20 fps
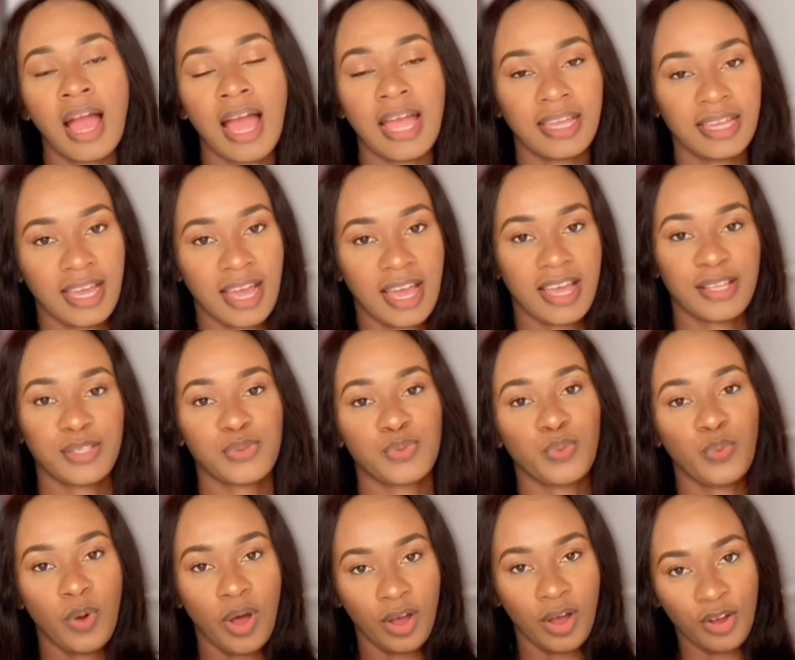please give it
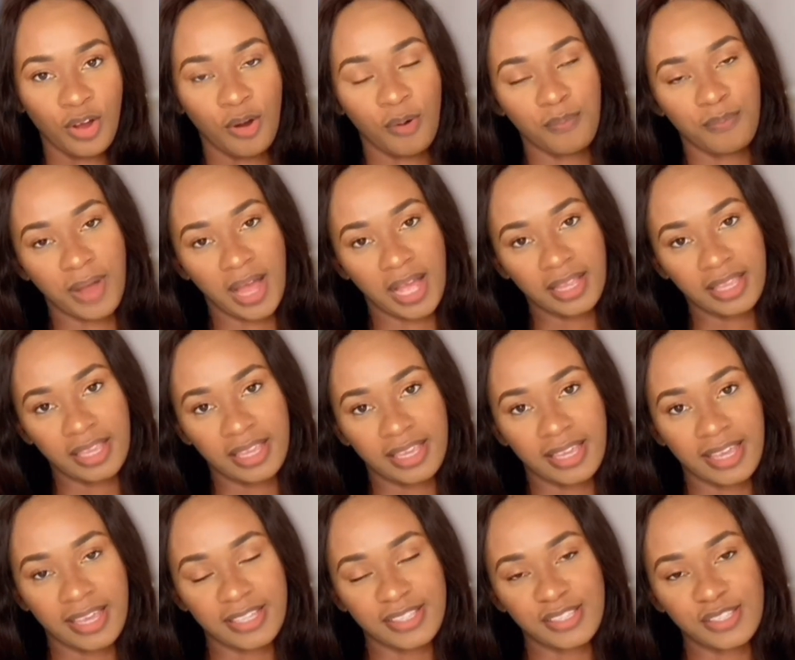a thumbs up and
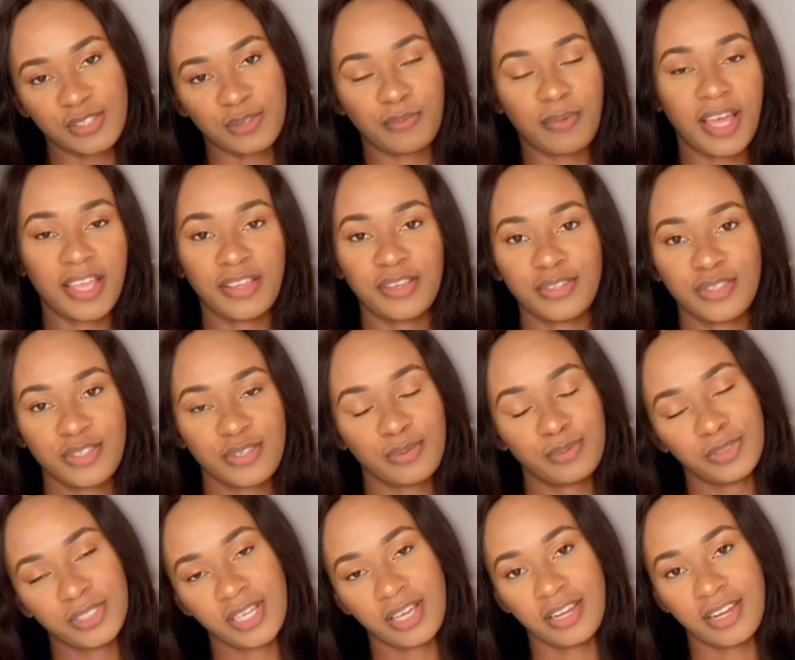subscribe to my
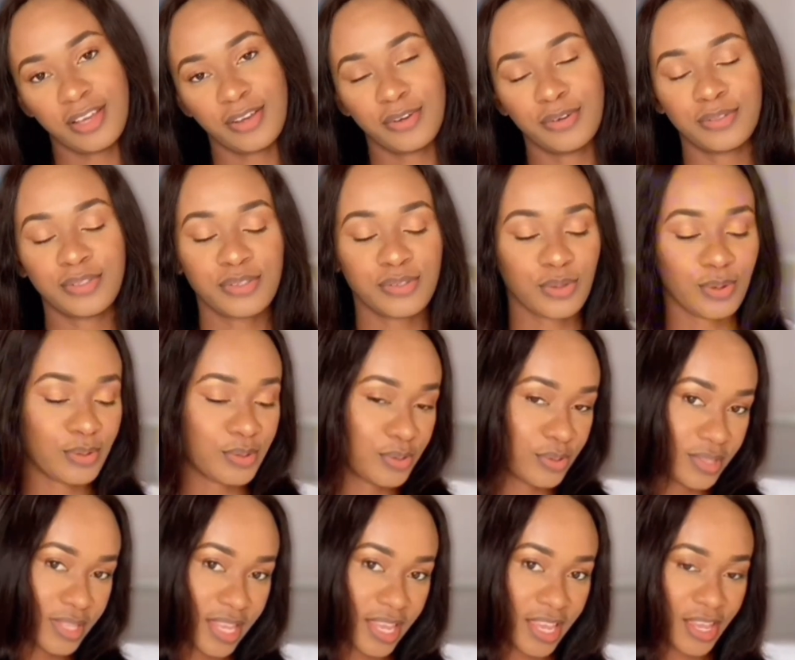channel if you haven't.
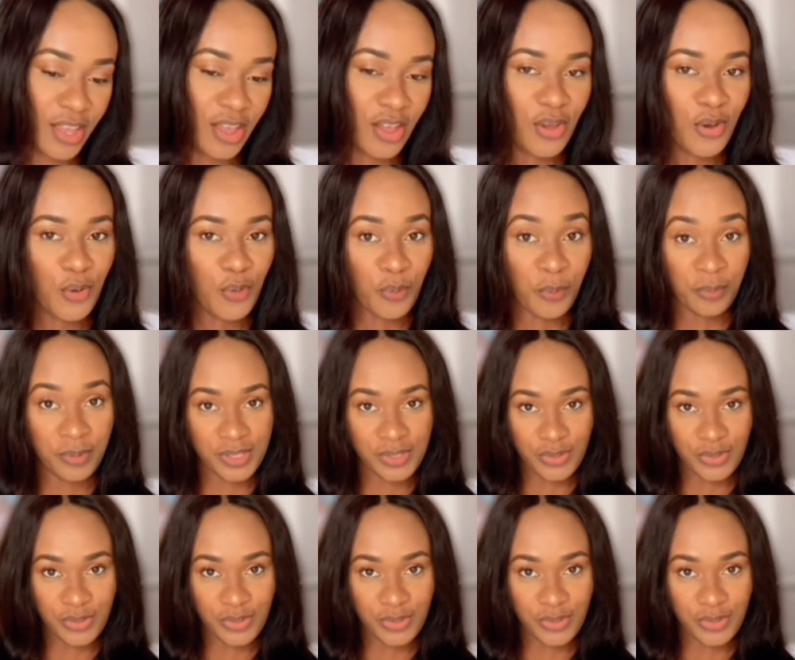If you have